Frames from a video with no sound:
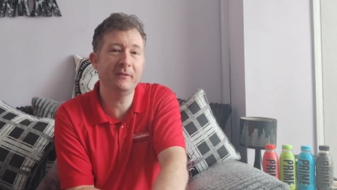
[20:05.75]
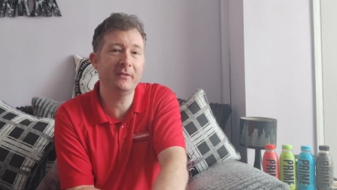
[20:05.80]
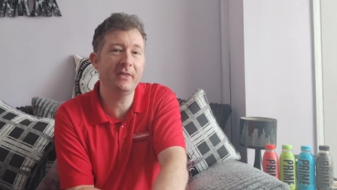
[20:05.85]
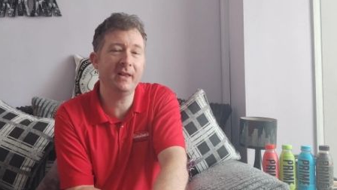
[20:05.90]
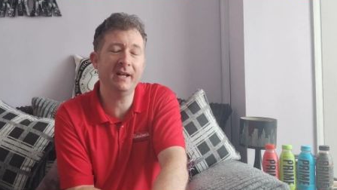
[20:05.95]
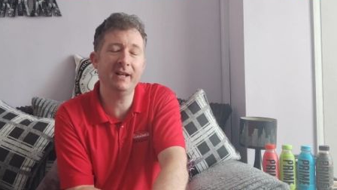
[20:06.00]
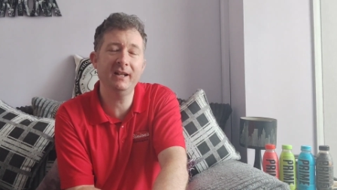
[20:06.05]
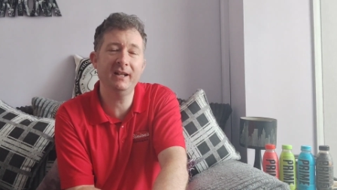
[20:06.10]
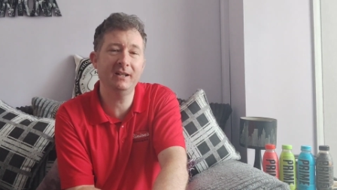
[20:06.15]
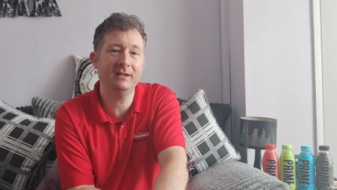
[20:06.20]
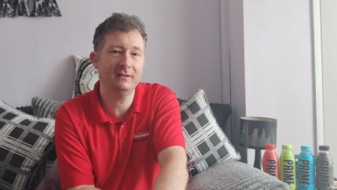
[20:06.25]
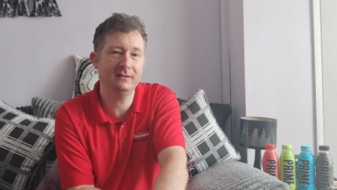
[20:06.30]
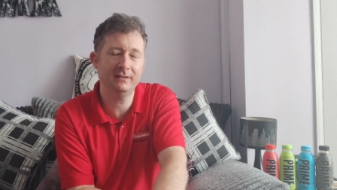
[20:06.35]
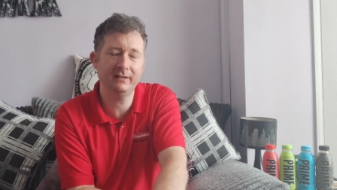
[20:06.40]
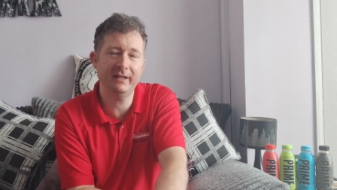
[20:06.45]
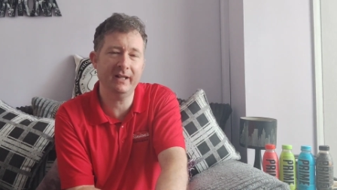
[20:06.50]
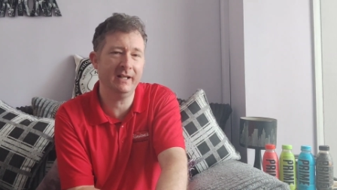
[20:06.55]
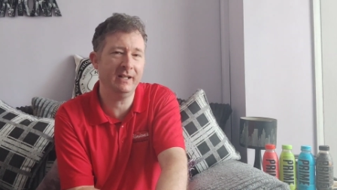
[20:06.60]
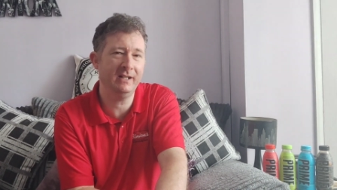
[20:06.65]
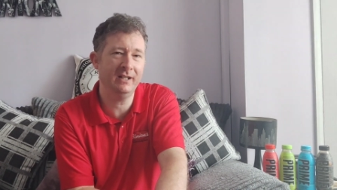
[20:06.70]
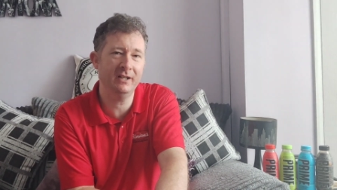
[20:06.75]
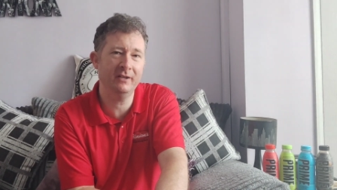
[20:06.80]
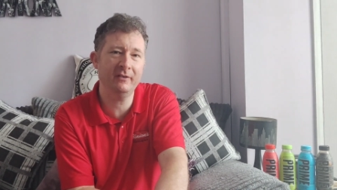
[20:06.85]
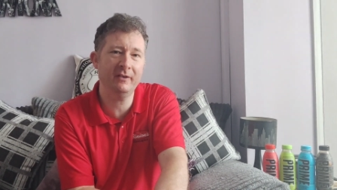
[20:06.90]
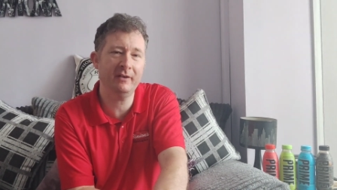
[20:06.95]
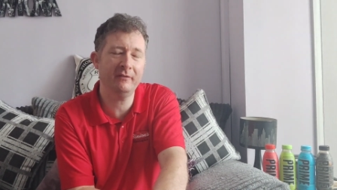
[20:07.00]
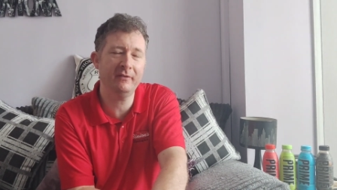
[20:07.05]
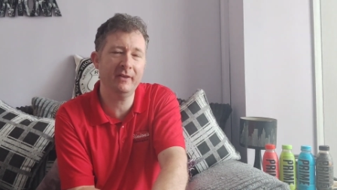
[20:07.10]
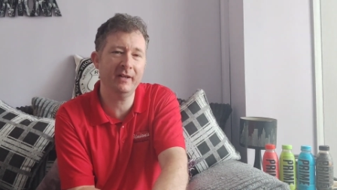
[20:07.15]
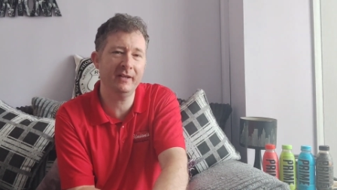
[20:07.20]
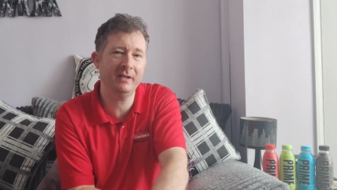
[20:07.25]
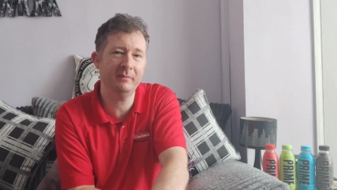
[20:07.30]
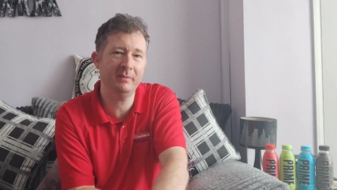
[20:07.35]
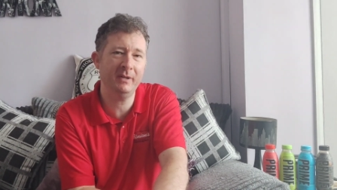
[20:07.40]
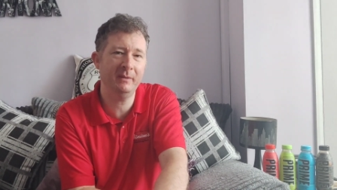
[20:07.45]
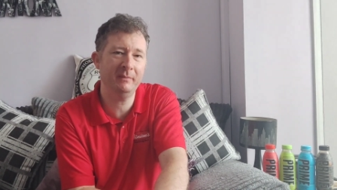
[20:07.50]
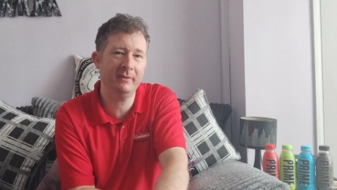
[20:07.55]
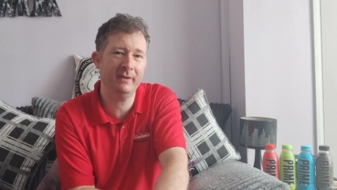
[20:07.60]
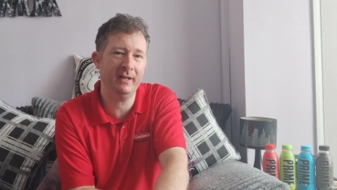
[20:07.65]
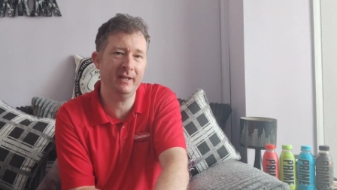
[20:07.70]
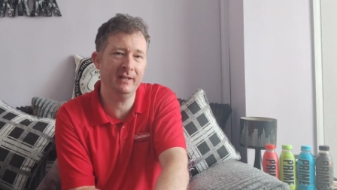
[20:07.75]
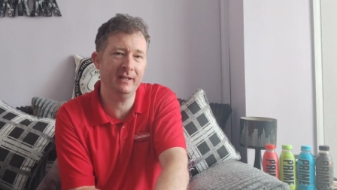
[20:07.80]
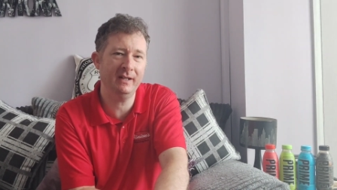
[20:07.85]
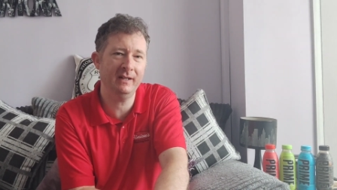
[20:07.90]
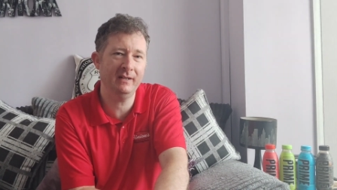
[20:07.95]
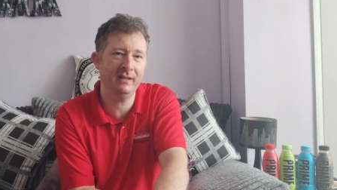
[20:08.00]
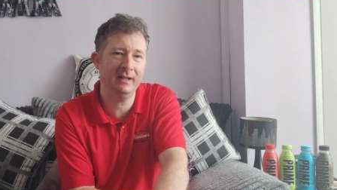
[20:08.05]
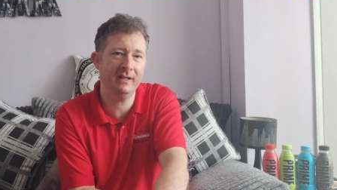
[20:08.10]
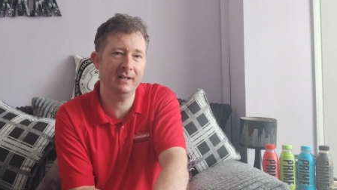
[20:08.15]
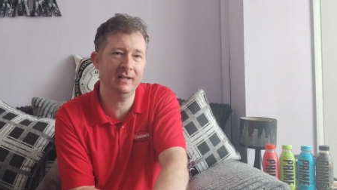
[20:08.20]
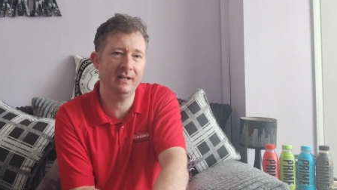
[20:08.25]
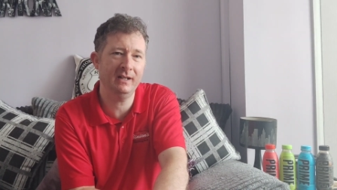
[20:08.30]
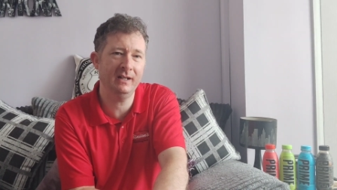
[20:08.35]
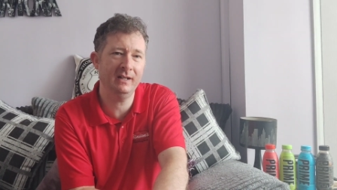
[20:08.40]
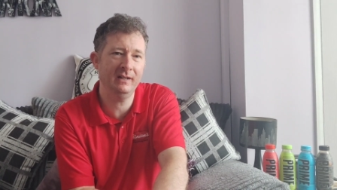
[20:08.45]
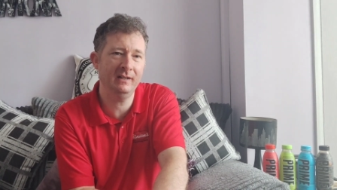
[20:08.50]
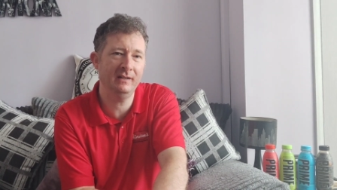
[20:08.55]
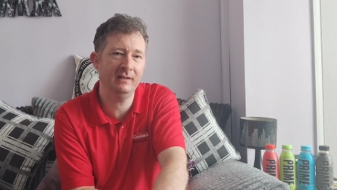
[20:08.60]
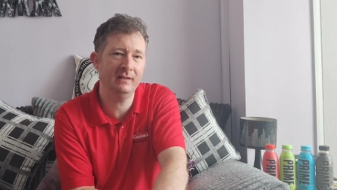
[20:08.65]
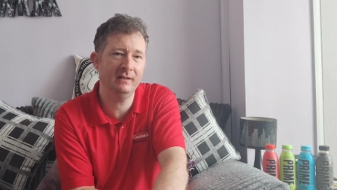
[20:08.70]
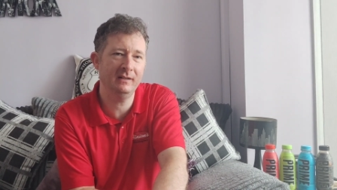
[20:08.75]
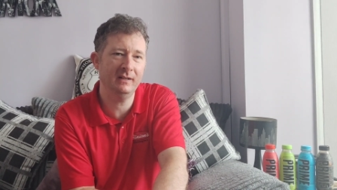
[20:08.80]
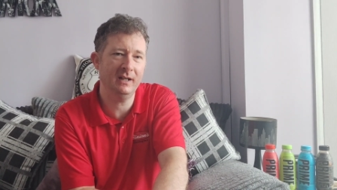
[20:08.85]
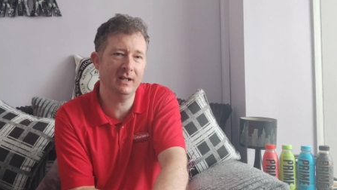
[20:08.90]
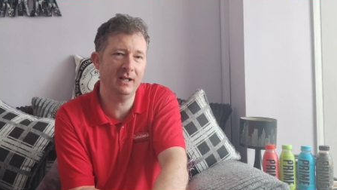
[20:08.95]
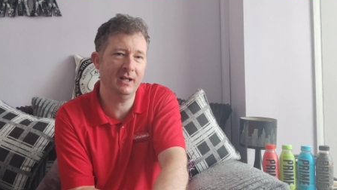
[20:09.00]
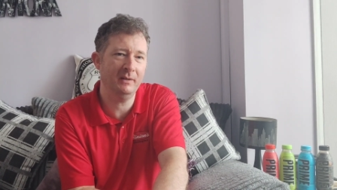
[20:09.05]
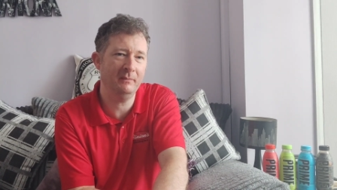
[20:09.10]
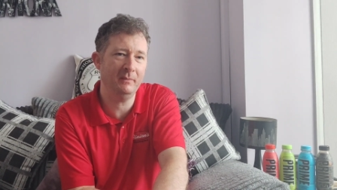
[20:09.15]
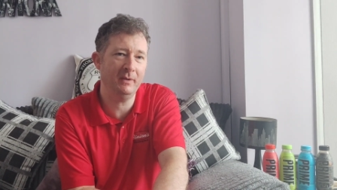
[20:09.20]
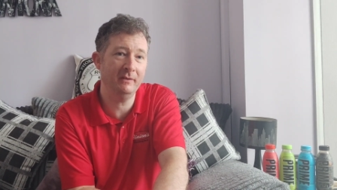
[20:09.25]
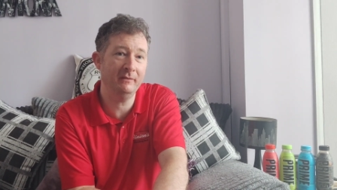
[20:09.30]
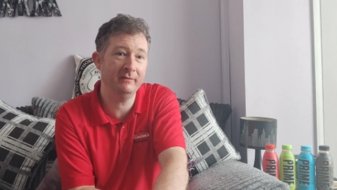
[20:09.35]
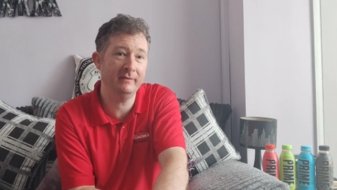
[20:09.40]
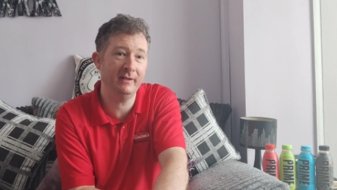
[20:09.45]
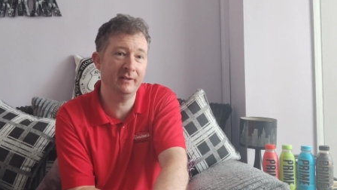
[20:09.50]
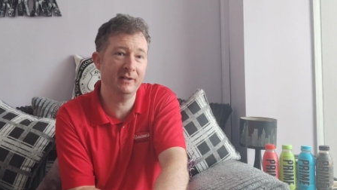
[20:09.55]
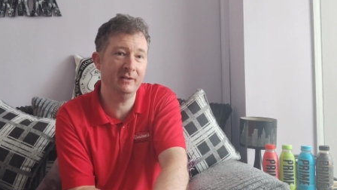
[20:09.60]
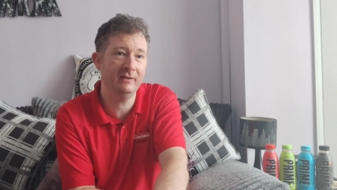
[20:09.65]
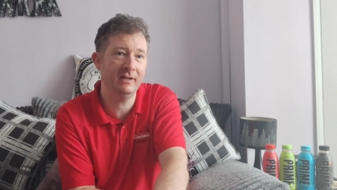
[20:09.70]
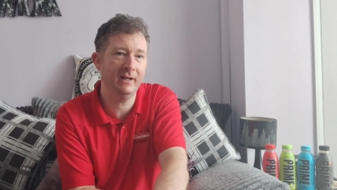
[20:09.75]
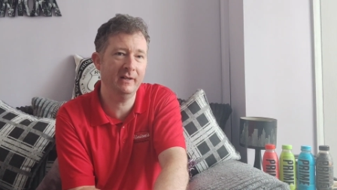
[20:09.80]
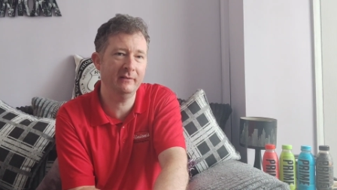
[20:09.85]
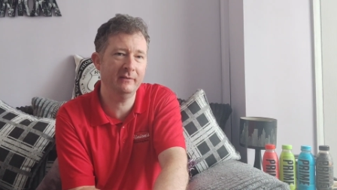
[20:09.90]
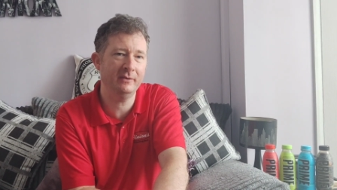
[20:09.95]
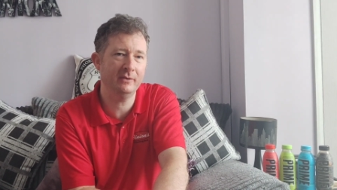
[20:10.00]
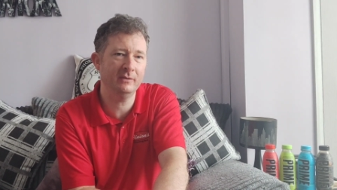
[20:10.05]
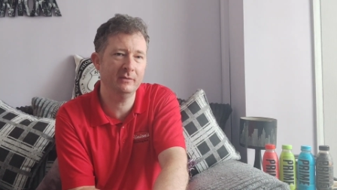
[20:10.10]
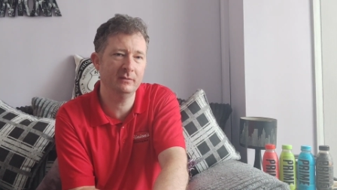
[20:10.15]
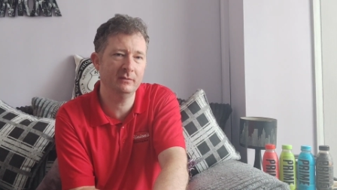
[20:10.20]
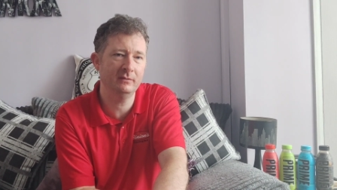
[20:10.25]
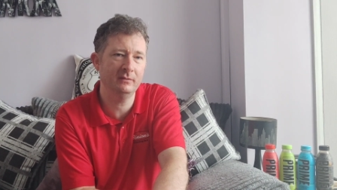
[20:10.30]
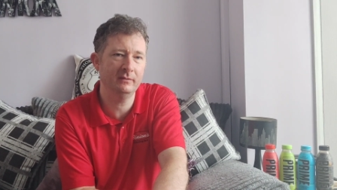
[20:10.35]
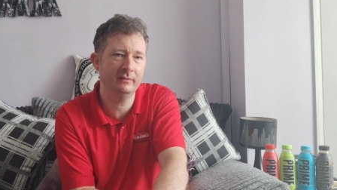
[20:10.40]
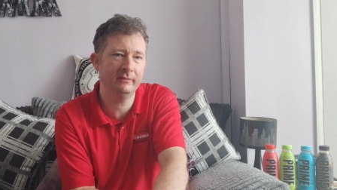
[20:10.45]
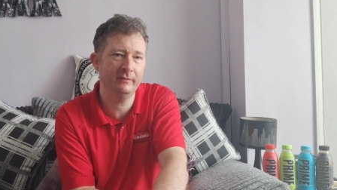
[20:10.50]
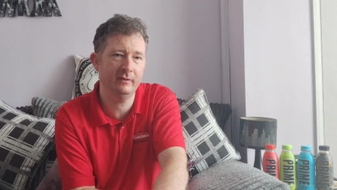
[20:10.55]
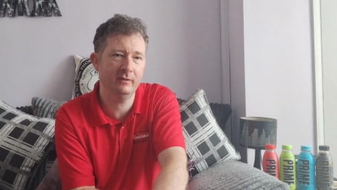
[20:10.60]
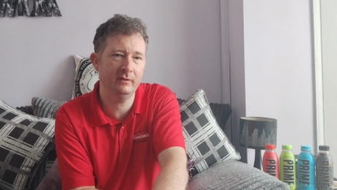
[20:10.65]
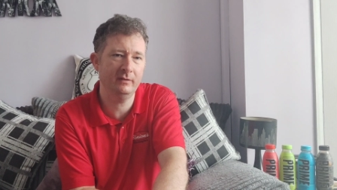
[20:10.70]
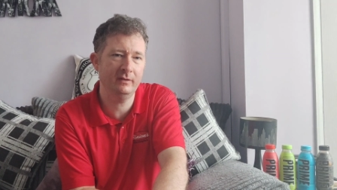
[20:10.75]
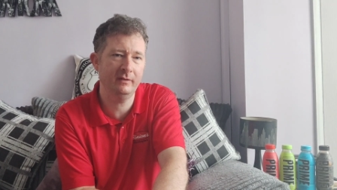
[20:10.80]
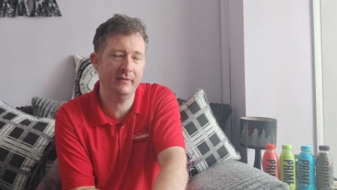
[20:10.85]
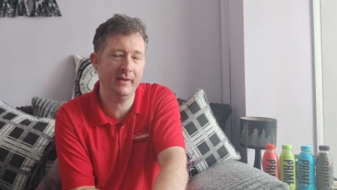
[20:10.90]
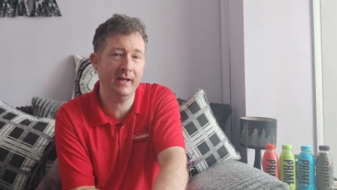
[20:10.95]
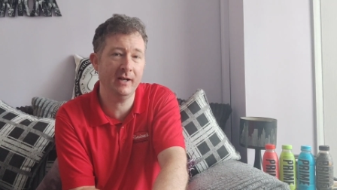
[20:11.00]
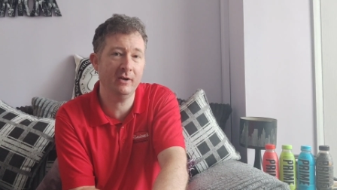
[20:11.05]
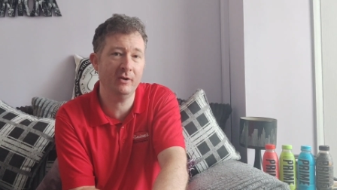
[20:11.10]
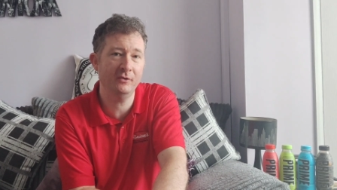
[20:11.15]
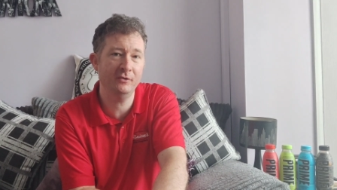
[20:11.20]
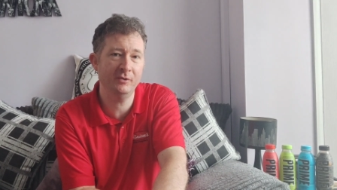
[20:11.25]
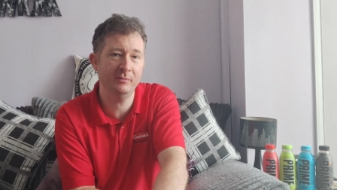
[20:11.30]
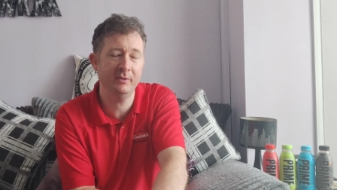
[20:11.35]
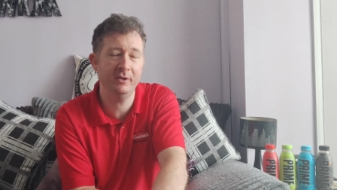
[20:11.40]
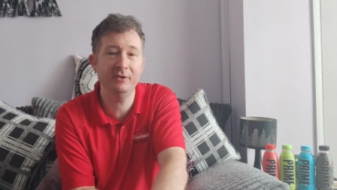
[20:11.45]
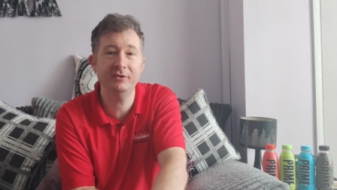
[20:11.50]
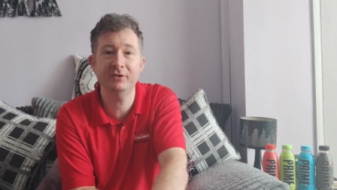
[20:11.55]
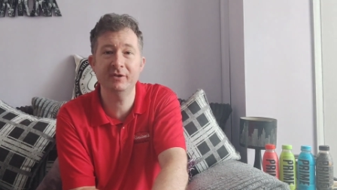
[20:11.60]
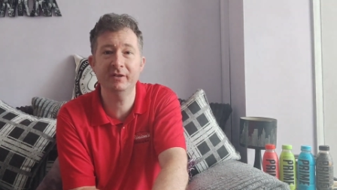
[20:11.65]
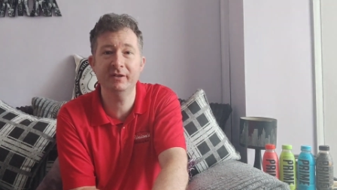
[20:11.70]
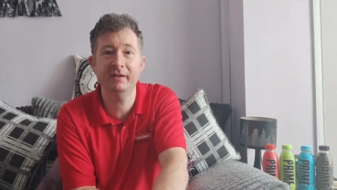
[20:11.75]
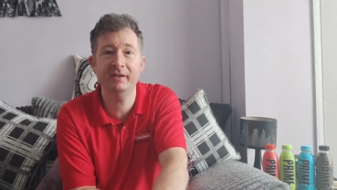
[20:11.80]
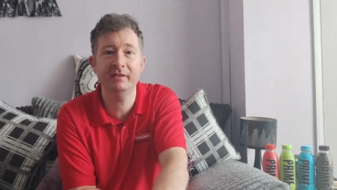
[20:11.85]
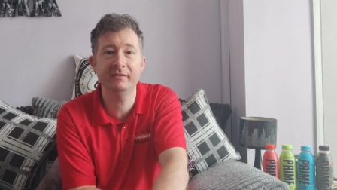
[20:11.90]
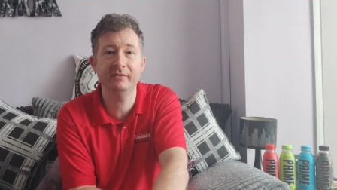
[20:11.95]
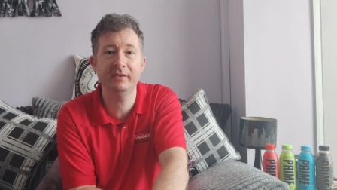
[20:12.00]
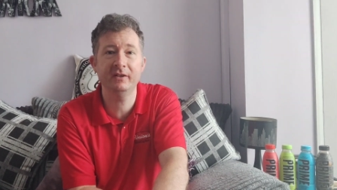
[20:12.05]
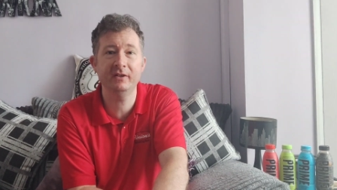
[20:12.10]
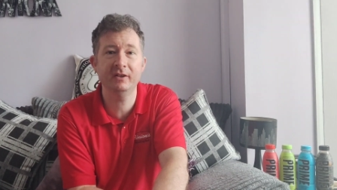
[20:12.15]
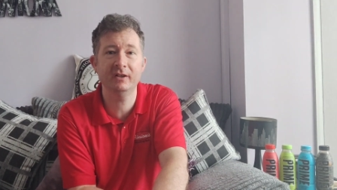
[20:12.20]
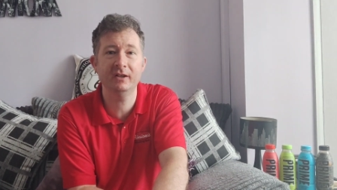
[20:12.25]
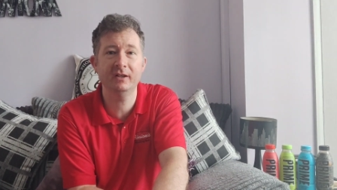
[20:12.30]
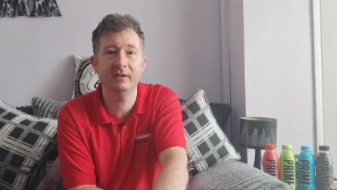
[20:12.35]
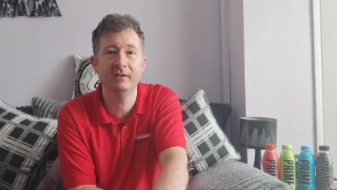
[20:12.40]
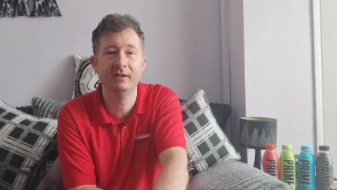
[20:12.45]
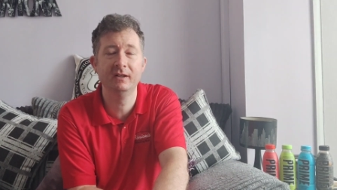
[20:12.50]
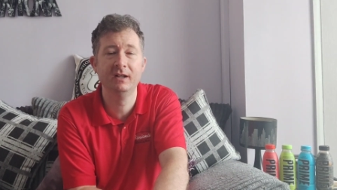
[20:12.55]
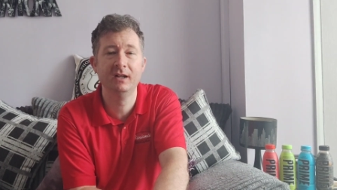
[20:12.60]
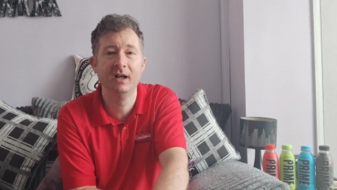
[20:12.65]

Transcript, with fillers: Thank you. Thank you. I'll thank the people that need thanking. Um, I'm very grateful for their contribution to this video.